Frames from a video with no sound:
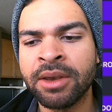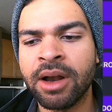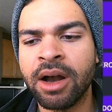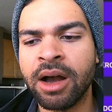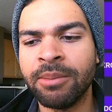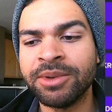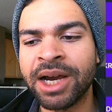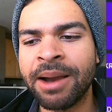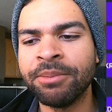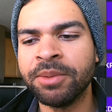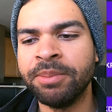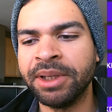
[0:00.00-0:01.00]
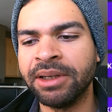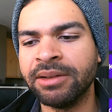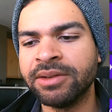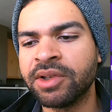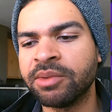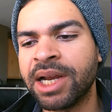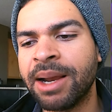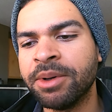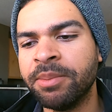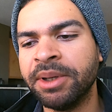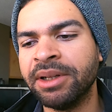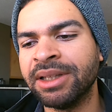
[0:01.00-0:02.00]
time to build. So time to
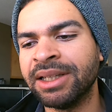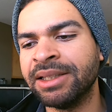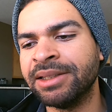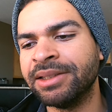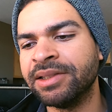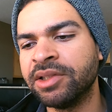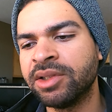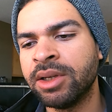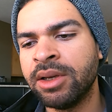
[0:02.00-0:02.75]
build is